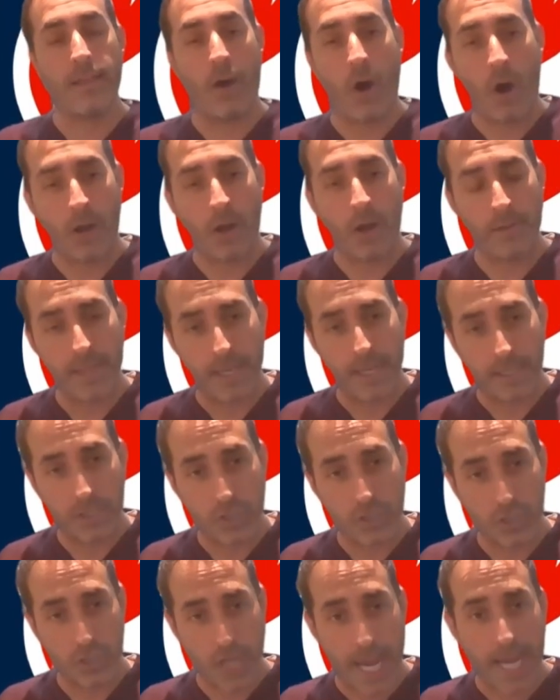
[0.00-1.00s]
On the
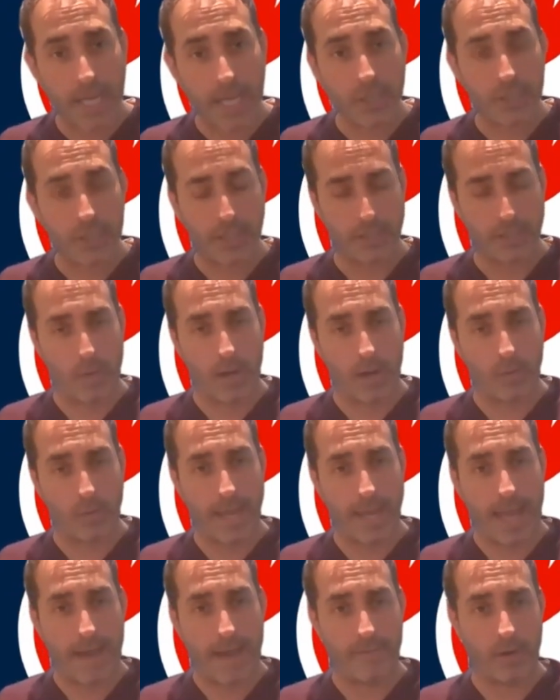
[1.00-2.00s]
exchange is where
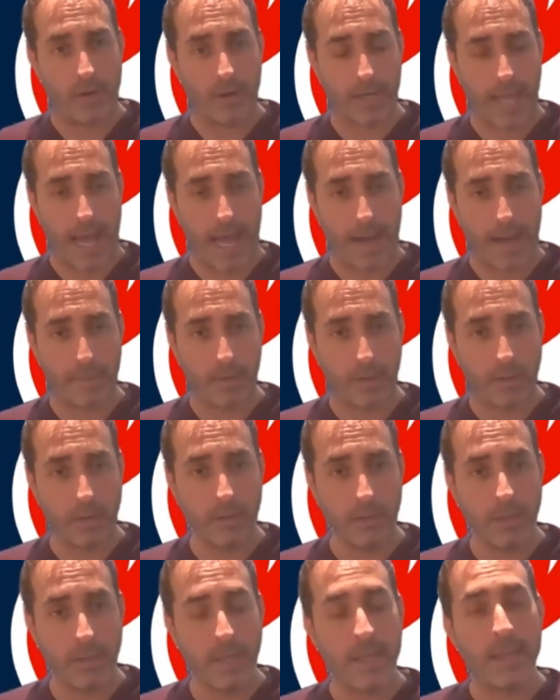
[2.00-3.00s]
we have our
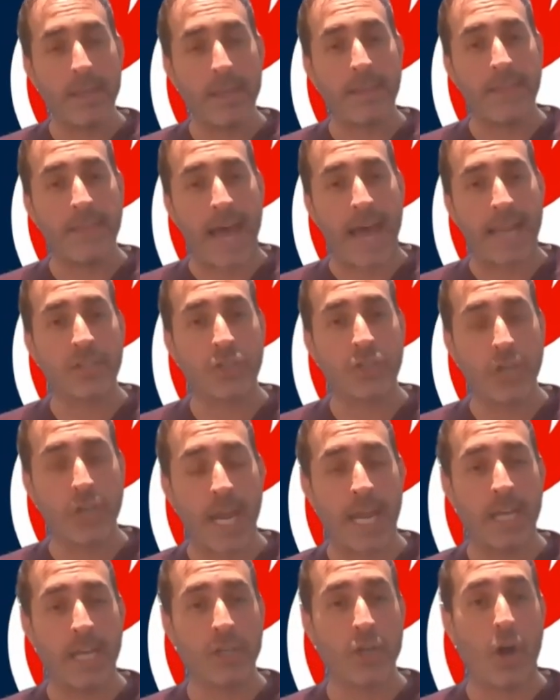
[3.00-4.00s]
capital. That
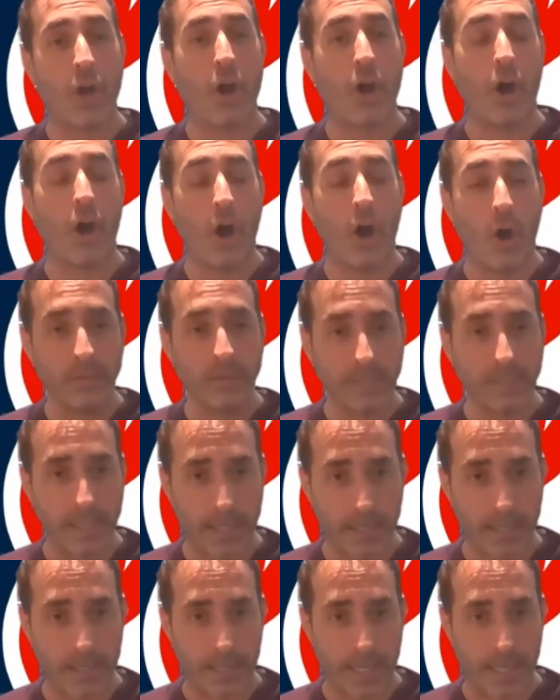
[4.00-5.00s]
exchange
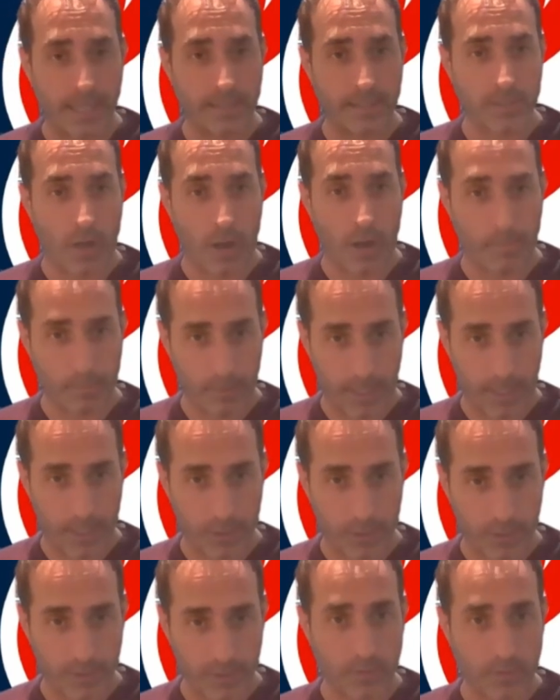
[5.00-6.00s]
halted its
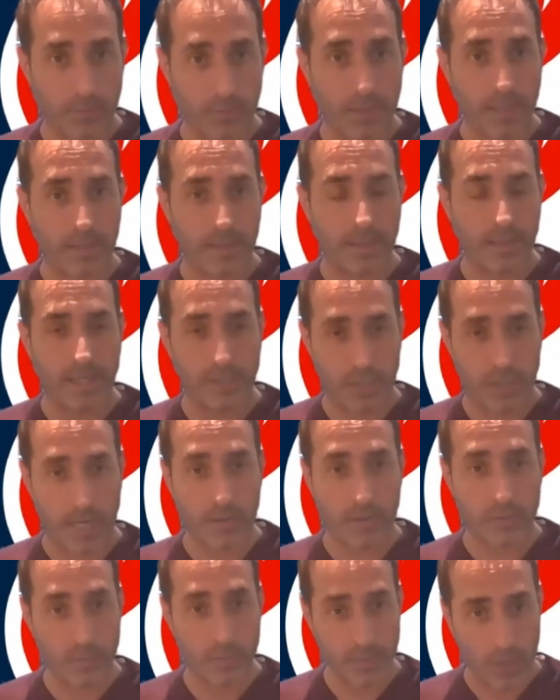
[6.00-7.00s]
operation, so the
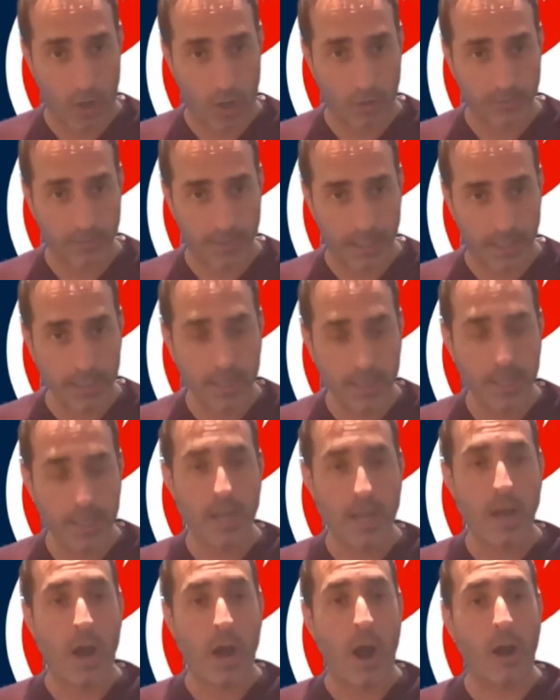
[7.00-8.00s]
exchange was halted.
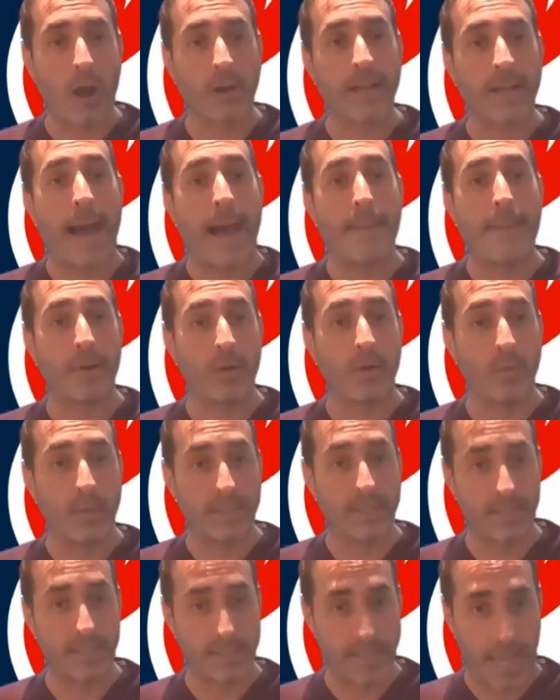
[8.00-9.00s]
Our capital
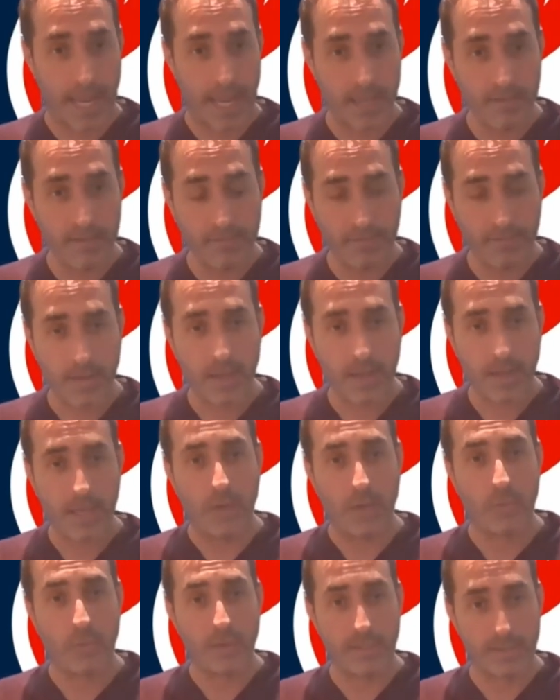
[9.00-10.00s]
was safe,
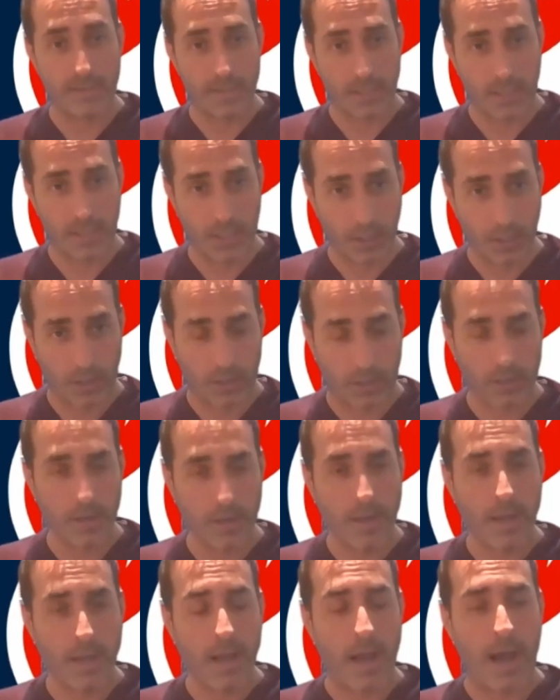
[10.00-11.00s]
it was secure,
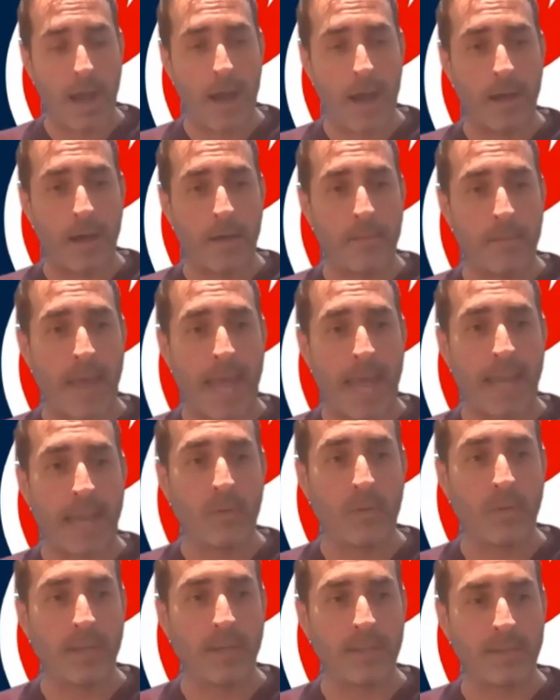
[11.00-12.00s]
and it
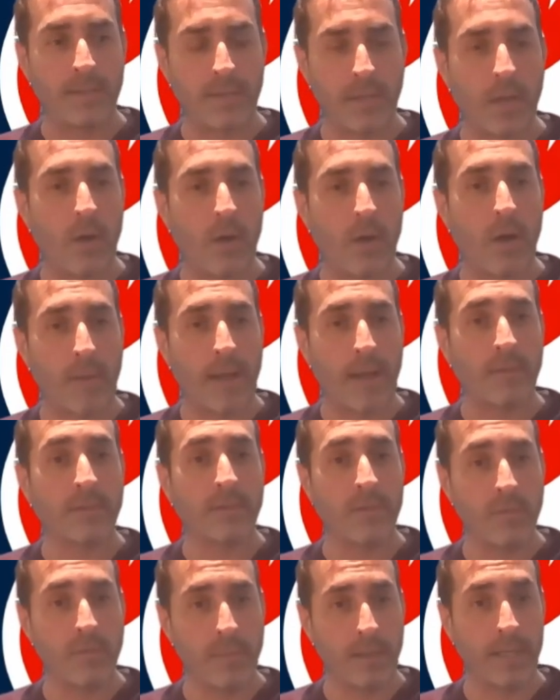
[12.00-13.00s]
was around
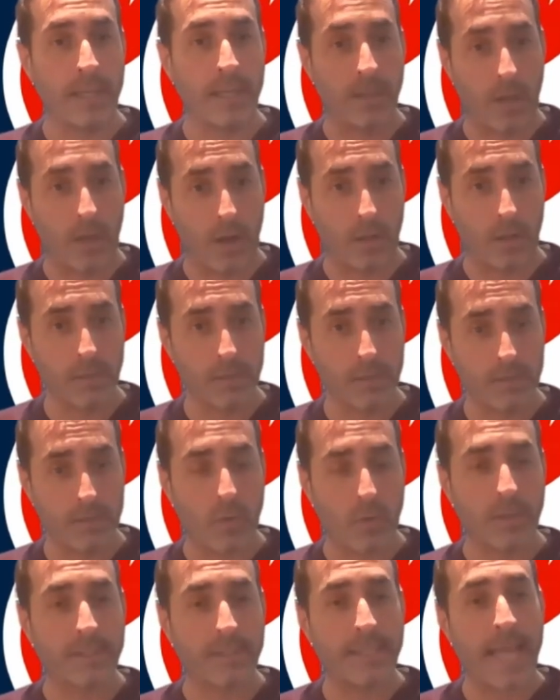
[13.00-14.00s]
$2 million
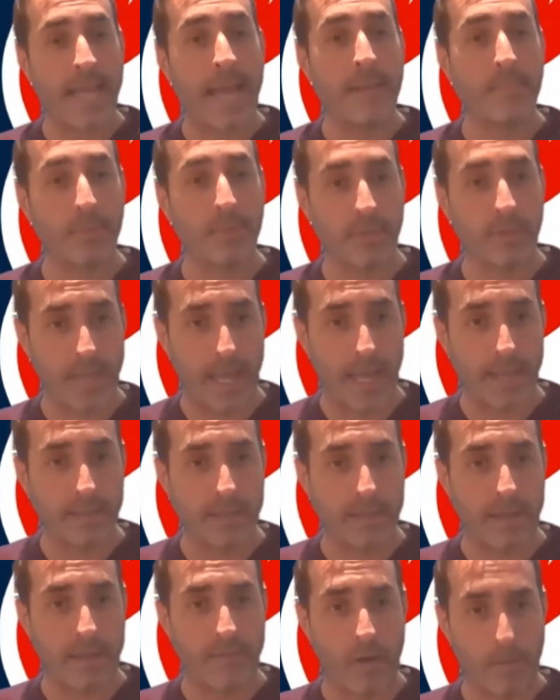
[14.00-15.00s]
or 10%
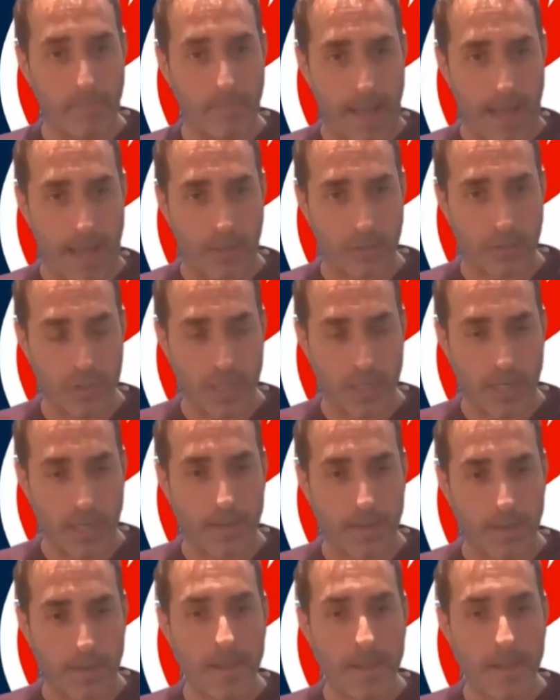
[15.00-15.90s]
of our balance sheet.